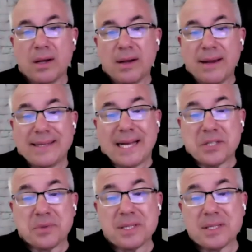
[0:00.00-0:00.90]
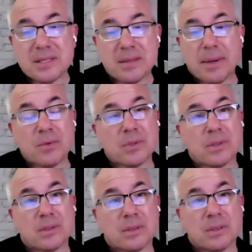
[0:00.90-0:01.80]
And that's what this is about.
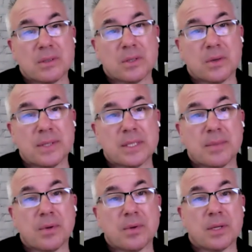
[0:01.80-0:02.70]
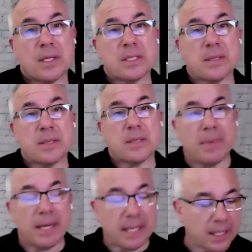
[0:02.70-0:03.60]
So it's about it's about
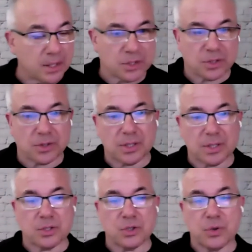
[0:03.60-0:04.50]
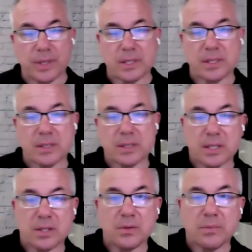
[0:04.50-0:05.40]
making sure that choices
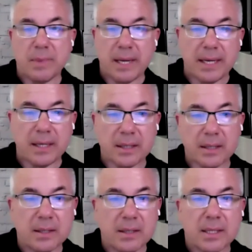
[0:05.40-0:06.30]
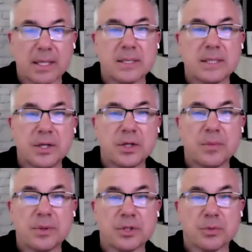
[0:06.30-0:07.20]
that you make continue to
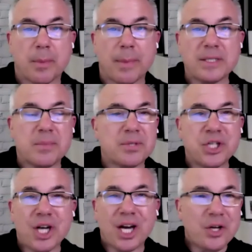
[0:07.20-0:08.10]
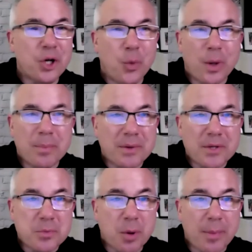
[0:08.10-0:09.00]
build your momentum, but you got to know what
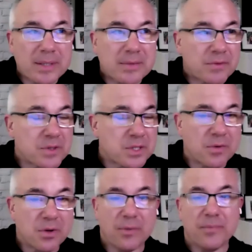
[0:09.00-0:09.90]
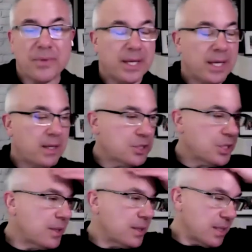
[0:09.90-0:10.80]
builds momentum first of all. And I'll
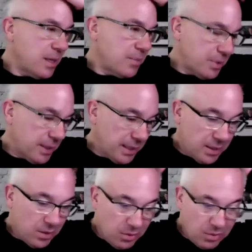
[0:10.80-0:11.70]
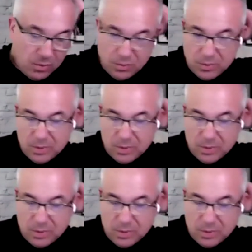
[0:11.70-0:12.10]
share an example like in our own